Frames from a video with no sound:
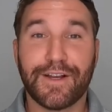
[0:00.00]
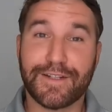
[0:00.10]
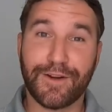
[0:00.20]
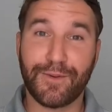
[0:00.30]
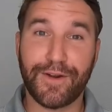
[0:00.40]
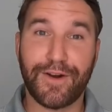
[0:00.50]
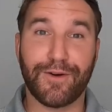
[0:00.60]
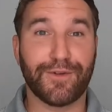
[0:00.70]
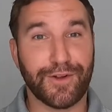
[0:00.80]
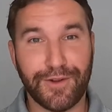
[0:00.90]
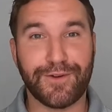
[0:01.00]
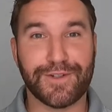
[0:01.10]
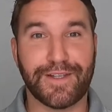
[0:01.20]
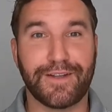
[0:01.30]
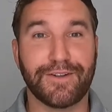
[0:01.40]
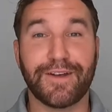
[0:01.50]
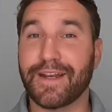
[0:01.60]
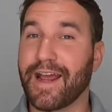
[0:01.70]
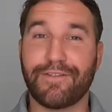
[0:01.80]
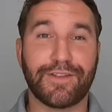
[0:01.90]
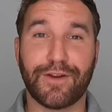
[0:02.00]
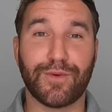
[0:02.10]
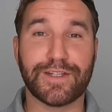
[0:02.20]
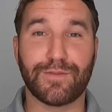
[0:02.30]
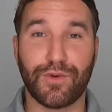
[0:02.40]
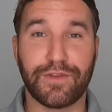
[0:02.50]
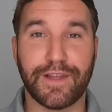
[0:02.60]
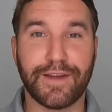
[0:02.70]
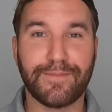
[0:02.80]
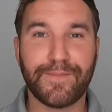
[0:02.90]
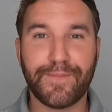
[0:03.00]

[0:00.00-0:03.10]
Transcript: Because here we are with a closed deal and everything went smoothly.